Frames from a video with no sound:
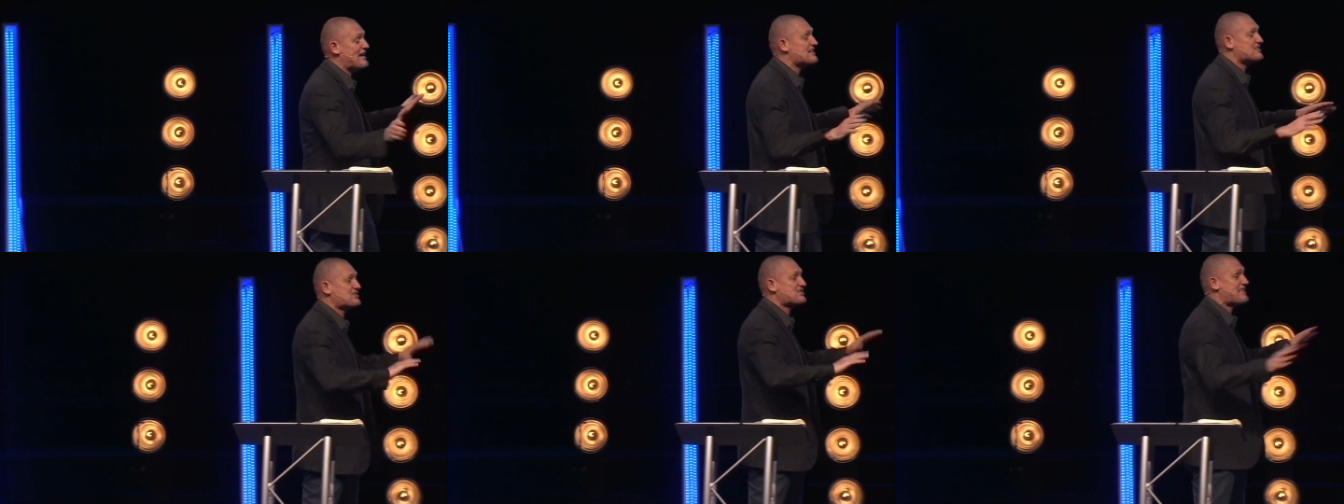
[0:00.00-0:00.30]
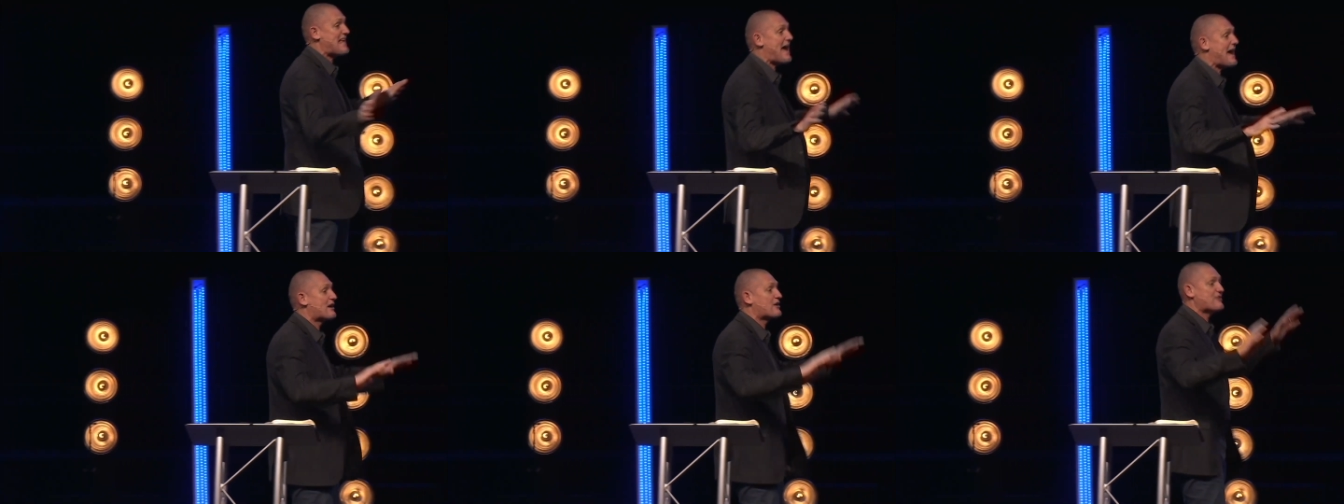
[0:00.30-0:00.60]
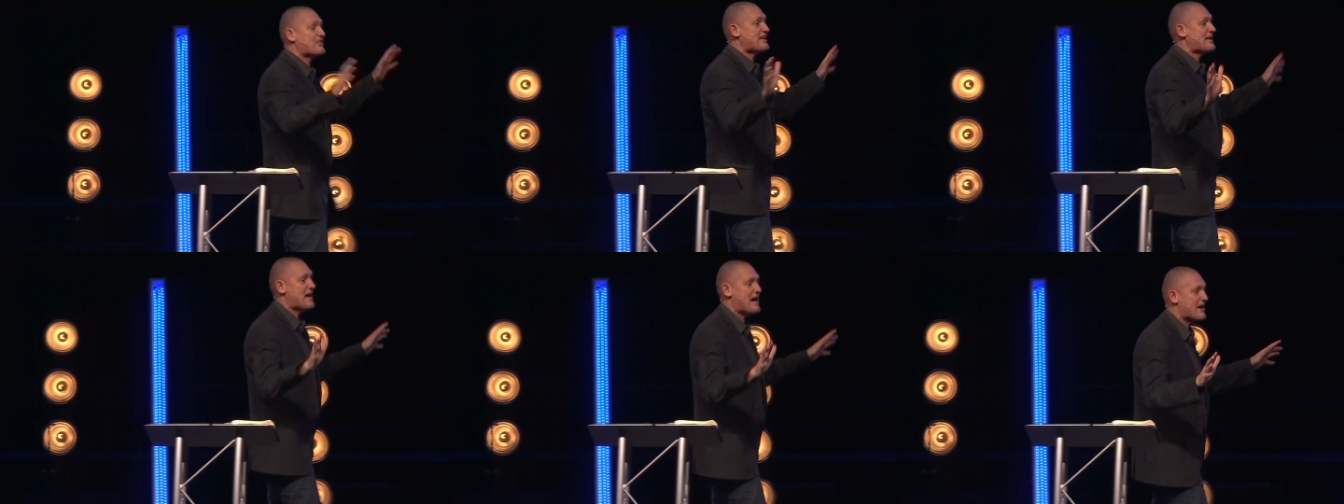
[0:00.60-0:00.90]
this, that,
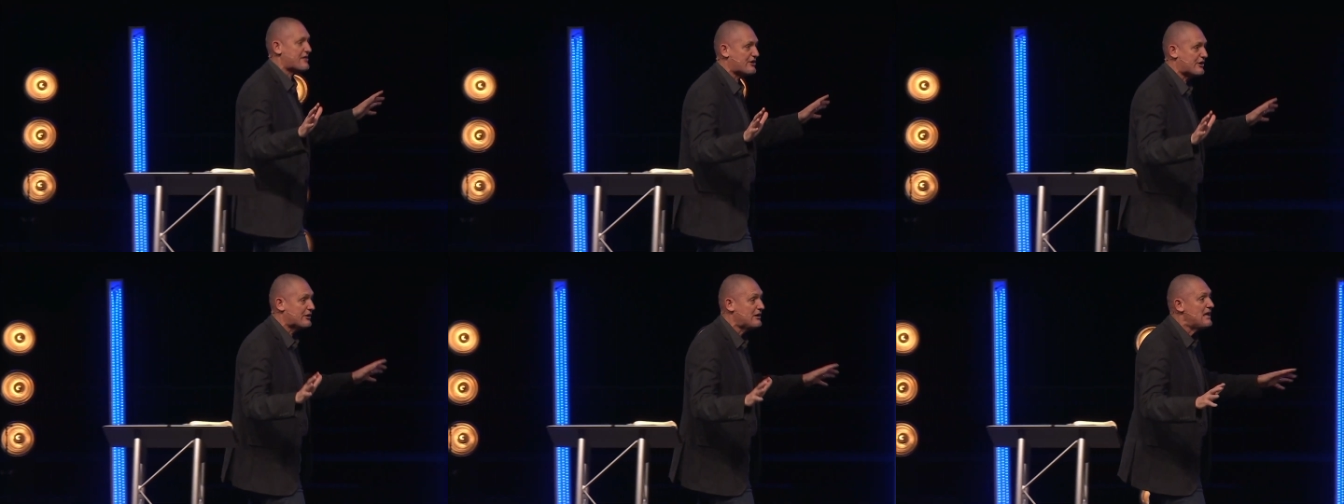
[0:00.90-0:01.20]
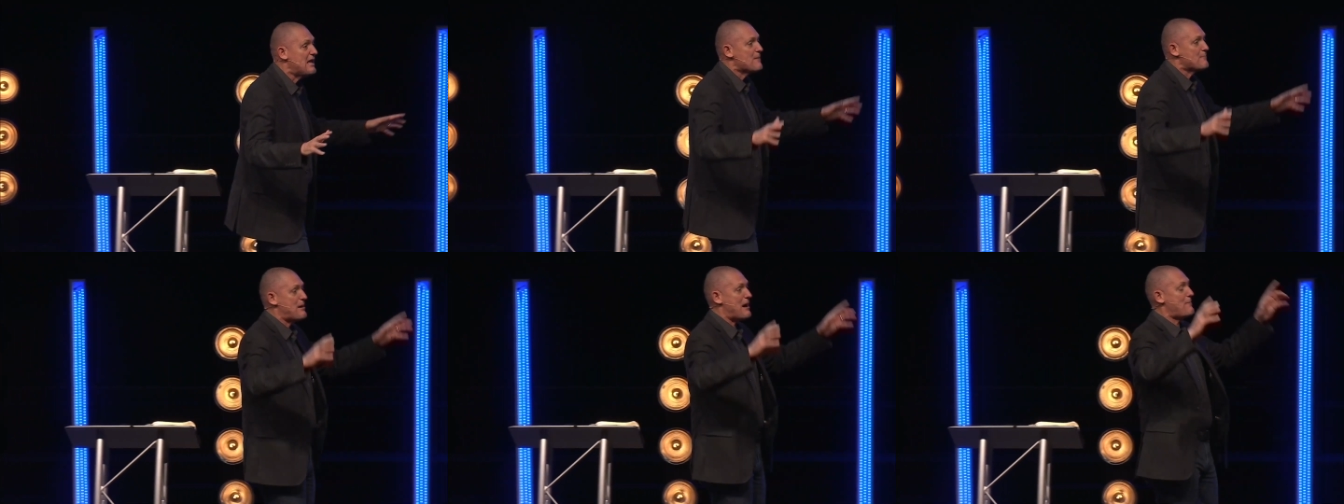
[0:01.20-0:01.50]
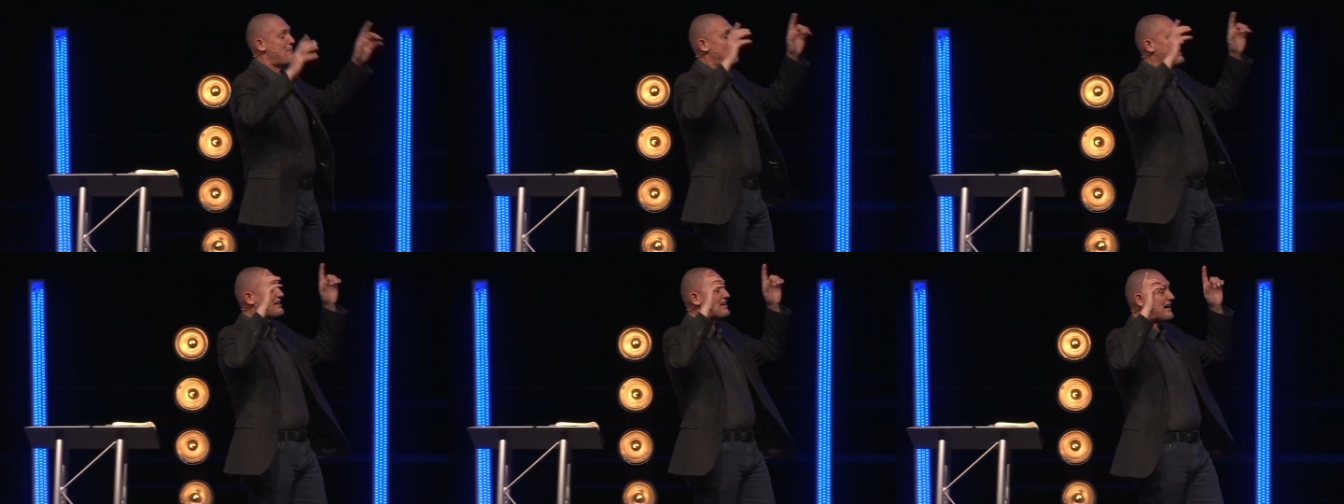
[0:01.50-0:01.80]
or the other,
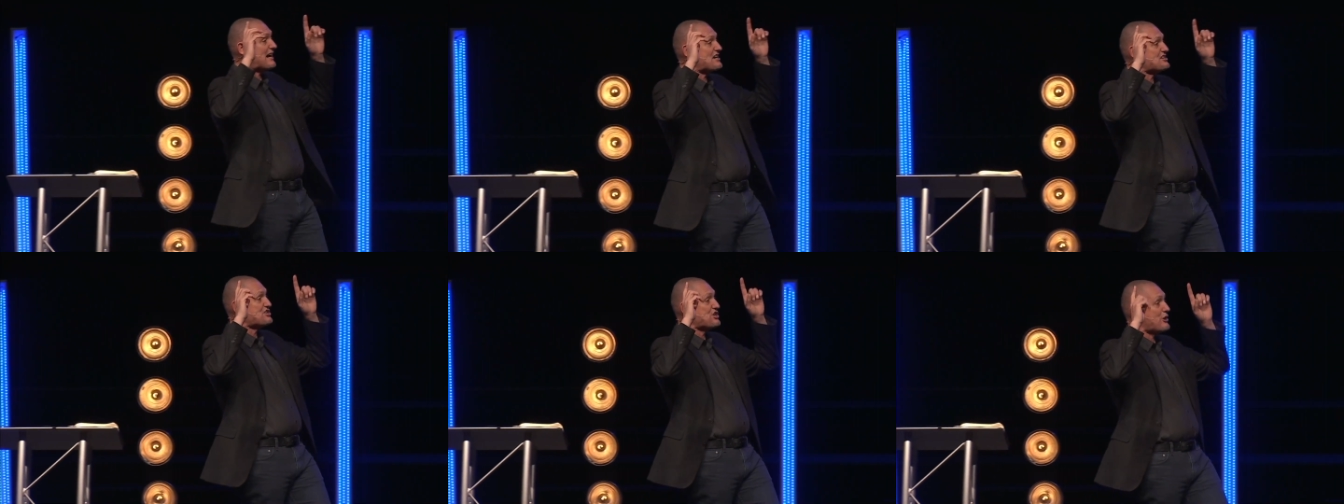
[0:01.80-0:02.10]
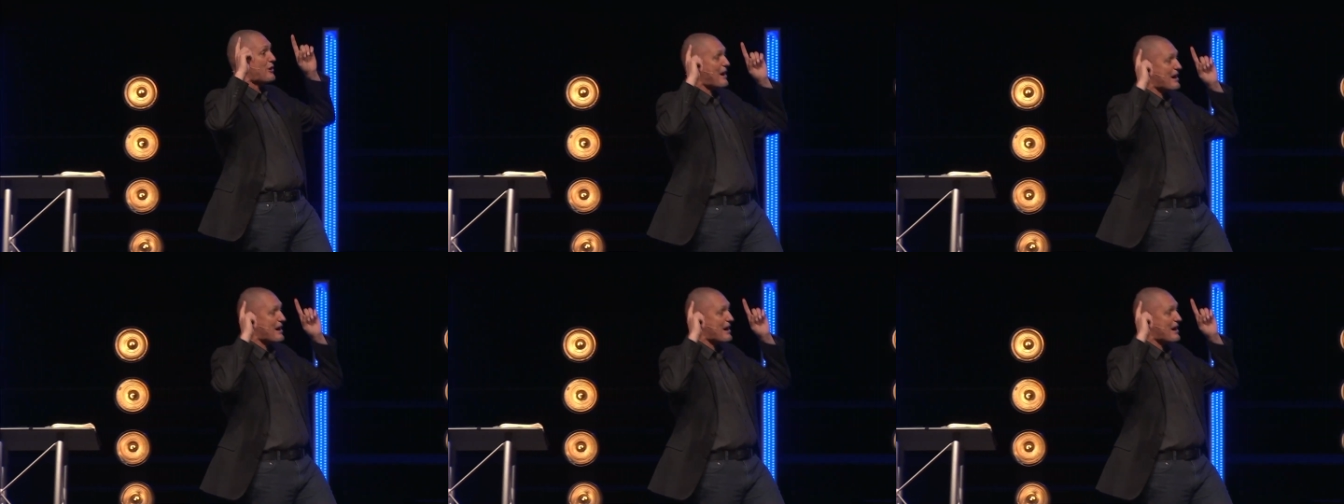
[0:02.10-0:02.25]
but because you